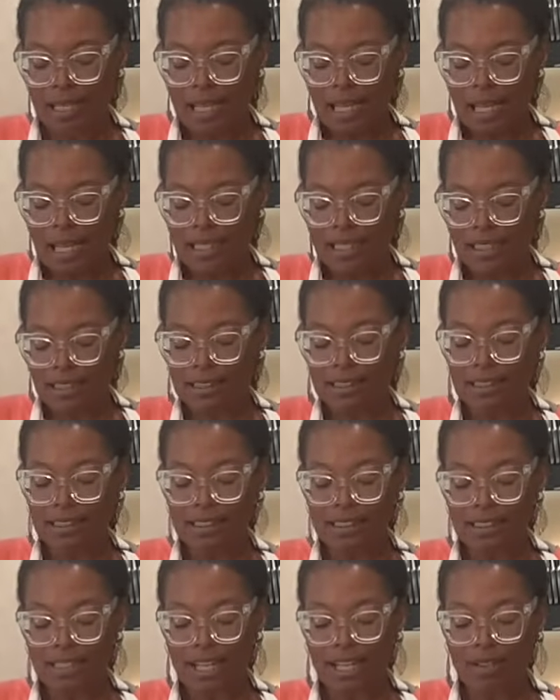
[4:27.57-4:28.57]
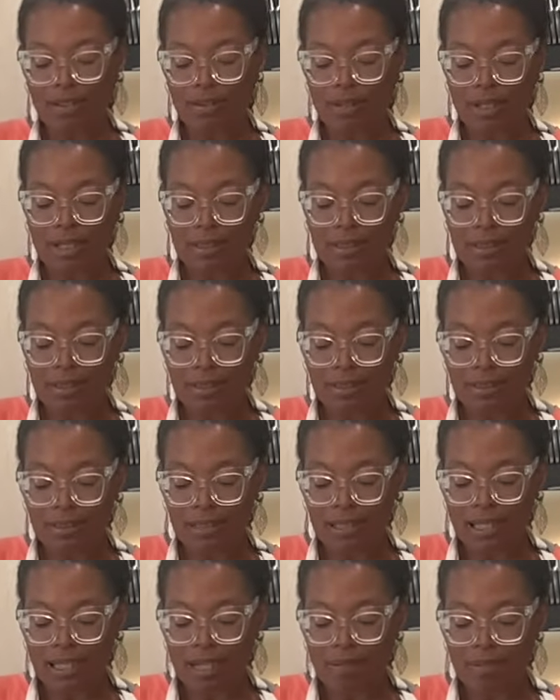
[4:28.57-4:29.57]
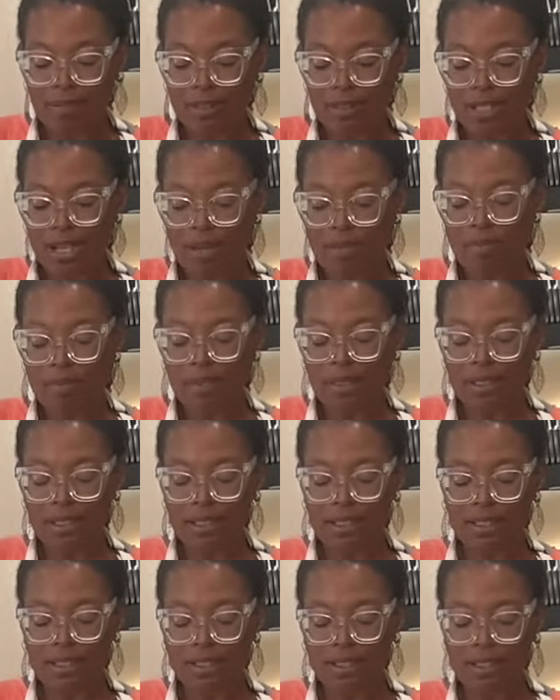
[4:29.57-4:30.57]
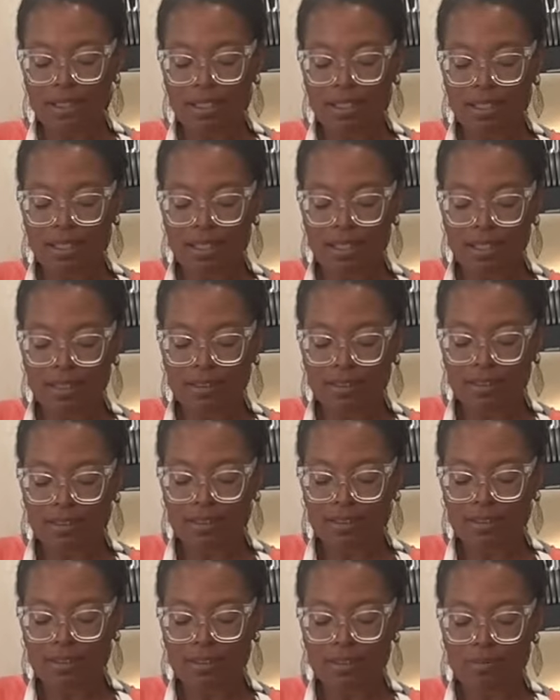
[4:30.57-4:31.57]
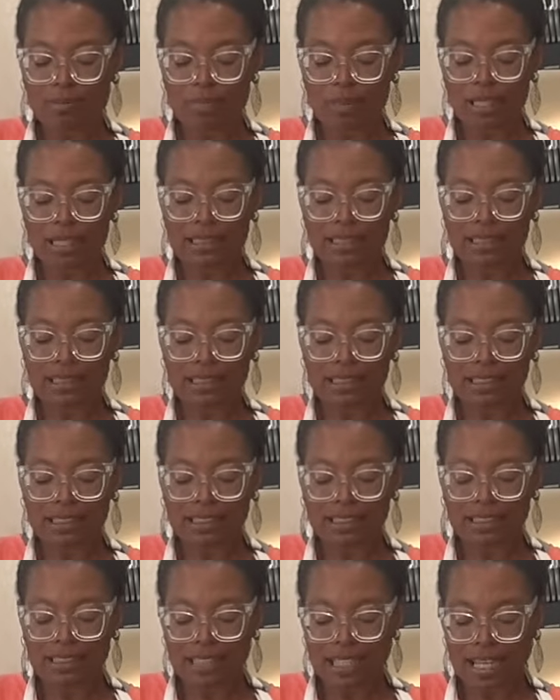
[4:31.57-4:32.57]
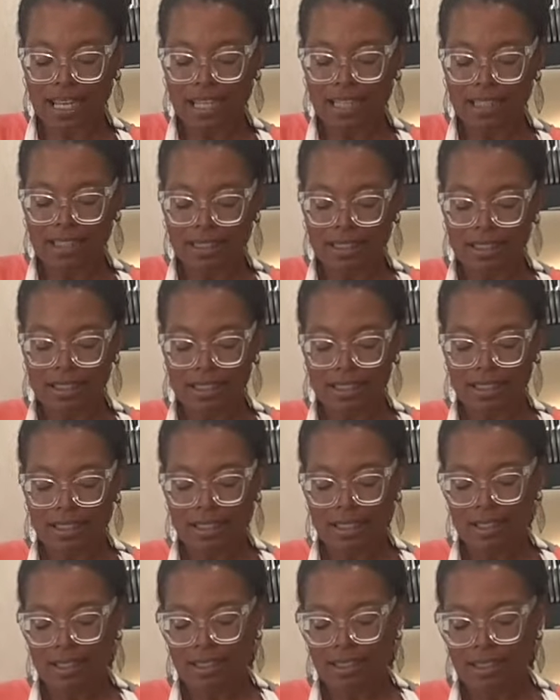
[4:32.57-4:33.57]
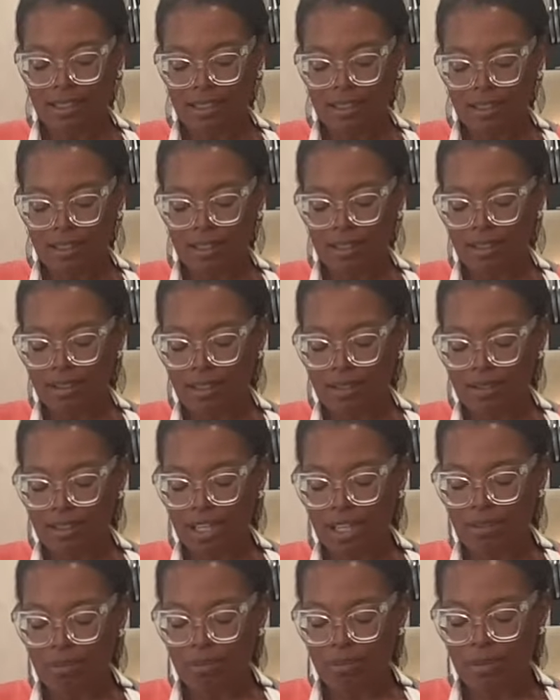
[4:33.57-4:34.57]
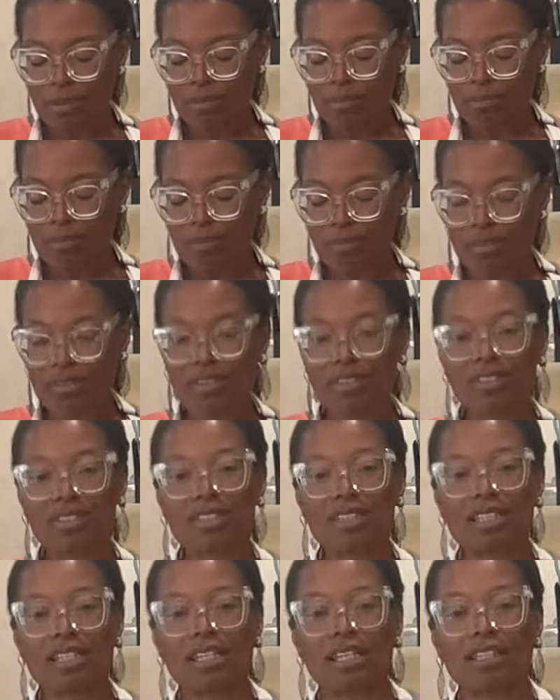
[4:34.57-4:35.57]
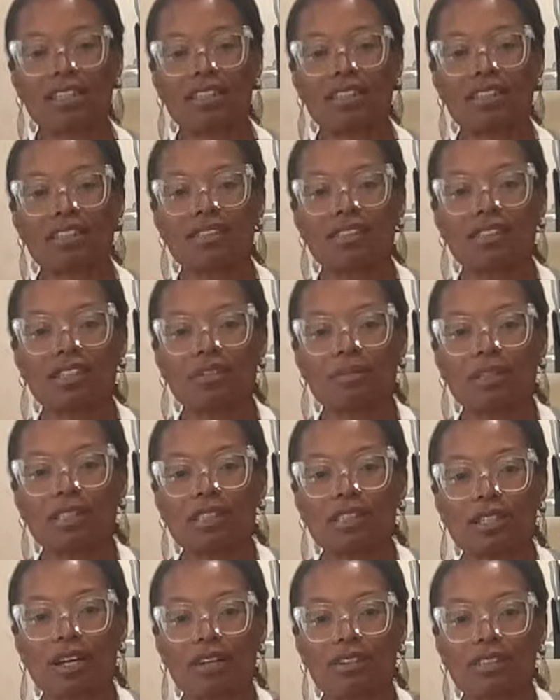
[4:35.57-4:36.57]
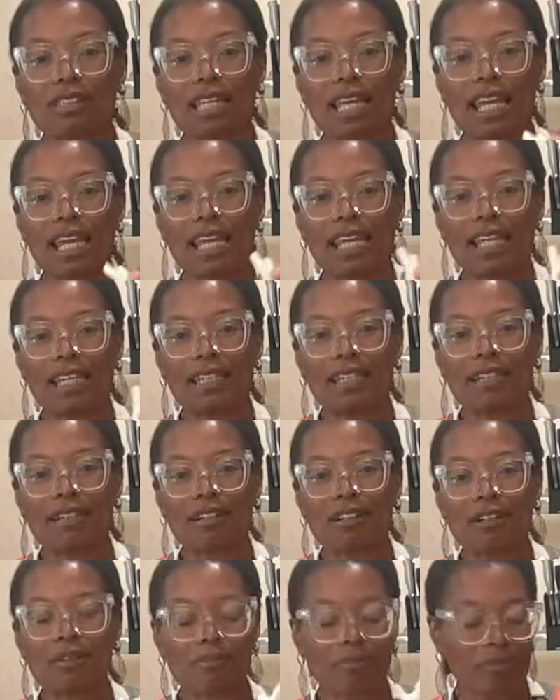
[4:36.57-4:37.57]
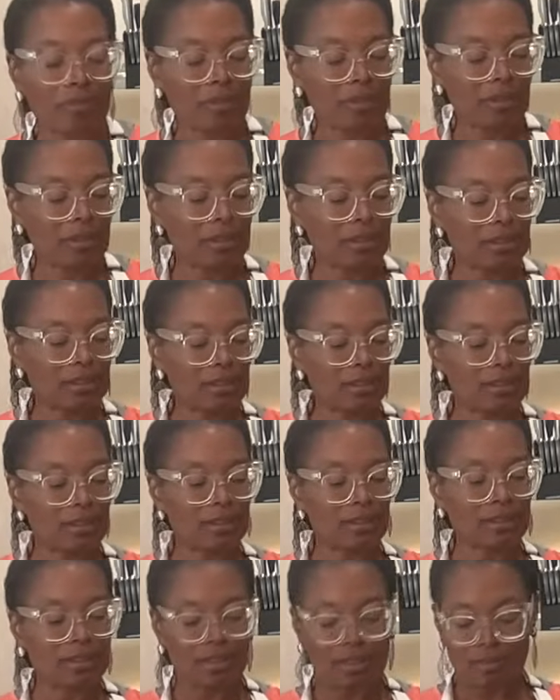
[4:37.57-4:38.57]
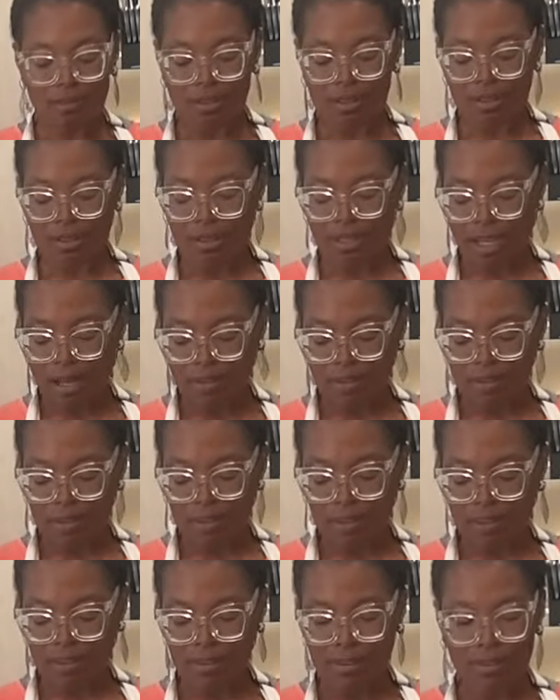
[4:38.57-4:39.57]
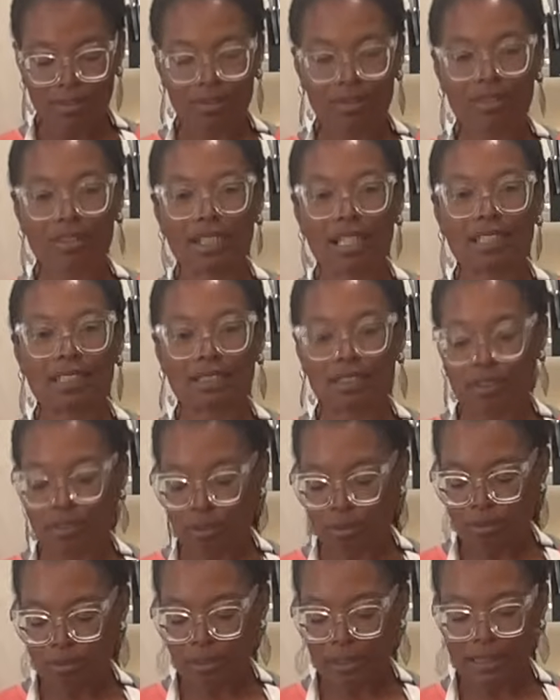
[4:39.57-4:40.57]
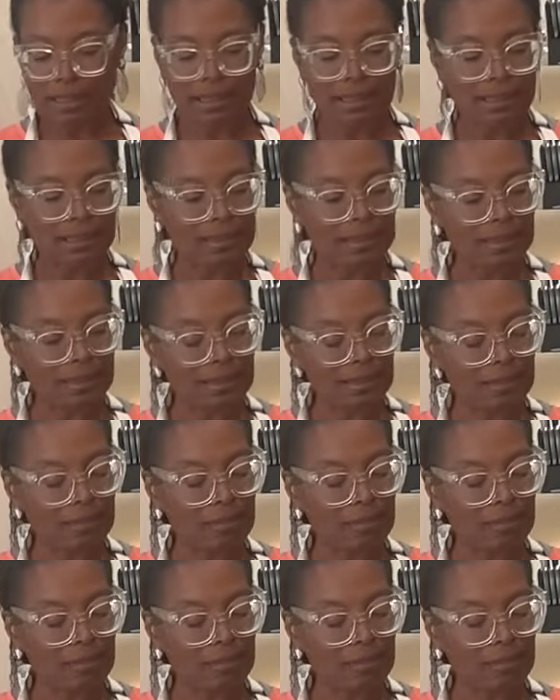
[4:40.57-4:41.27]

And this is a yellow onion, and I'm chopping it in some pieces that, I kind of want to see it. This is going to be sauteed. So I'm going to chop it into those nice little pieces